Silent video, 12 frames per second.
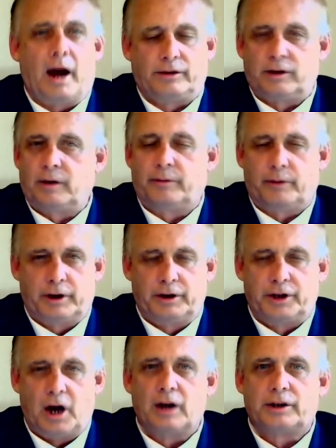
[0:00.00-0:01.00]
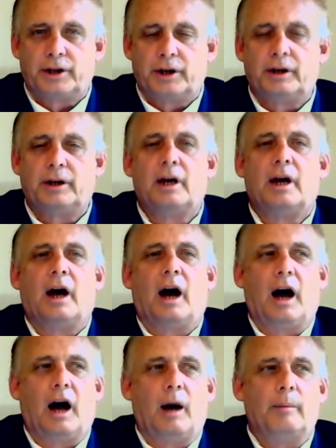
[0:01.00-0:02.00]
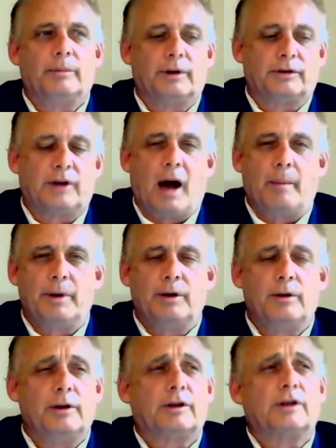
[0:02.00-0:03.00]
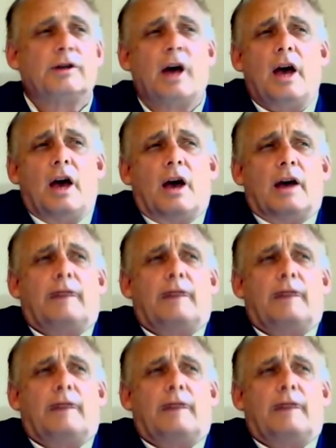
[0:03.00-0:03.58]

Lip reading: We're asking for an injunction to stop and do this, because